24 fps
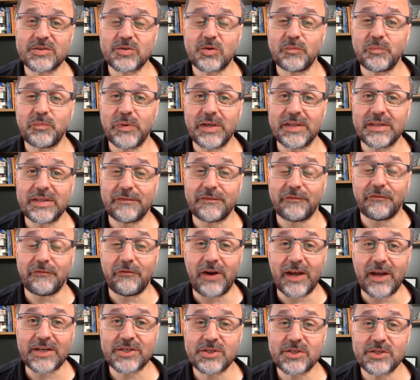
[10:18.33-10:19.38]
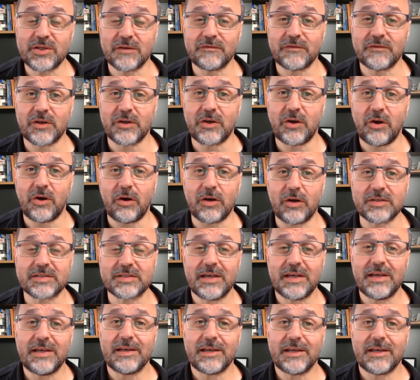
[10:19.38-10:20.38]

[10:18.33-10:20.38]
could be the fraction of the cost